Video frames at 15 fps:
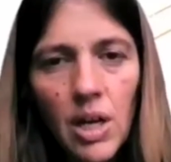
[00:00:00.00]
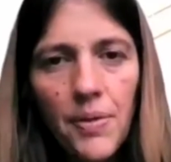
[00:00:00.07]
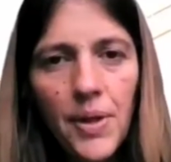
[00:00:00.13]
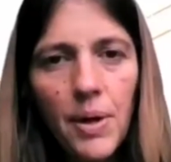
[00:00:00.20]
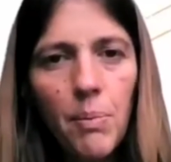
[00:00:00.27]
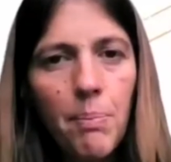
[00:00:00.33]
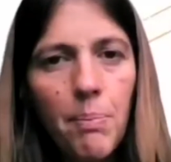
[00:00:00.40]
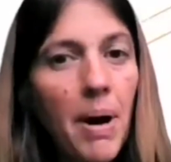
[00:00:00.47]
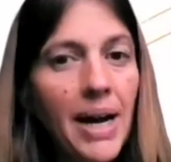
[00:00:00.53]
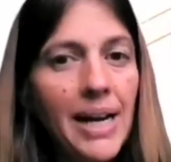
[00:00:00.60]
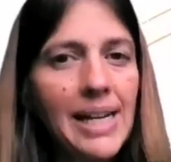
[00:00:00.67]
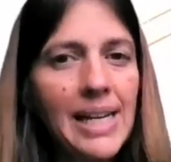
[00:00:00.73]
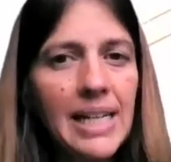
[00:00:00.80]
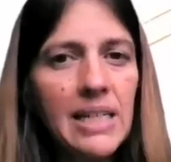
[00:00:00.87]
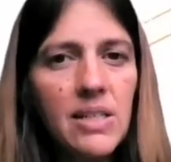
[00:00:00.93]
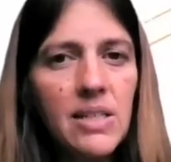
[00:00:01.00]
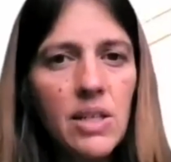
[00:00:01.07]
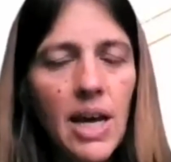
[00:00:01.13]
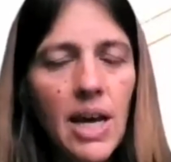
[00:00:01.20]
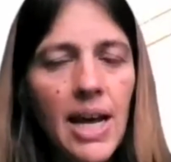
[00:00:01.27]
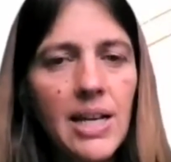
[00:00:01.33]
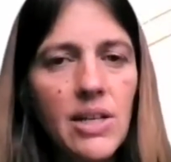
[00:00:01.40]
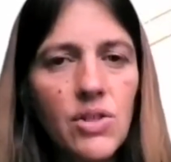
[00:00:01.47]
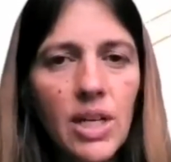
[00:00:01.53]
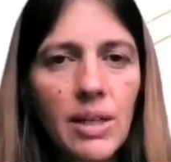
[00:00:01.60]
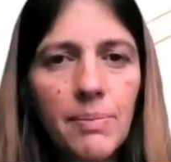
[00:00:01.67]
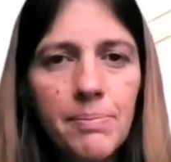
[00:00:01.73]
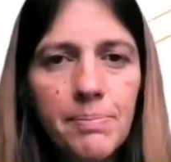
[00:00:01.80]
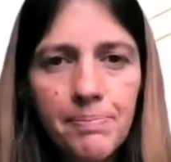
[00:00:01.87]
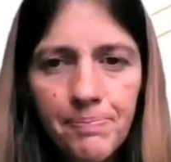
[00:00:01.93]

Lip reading: that might lead to aging.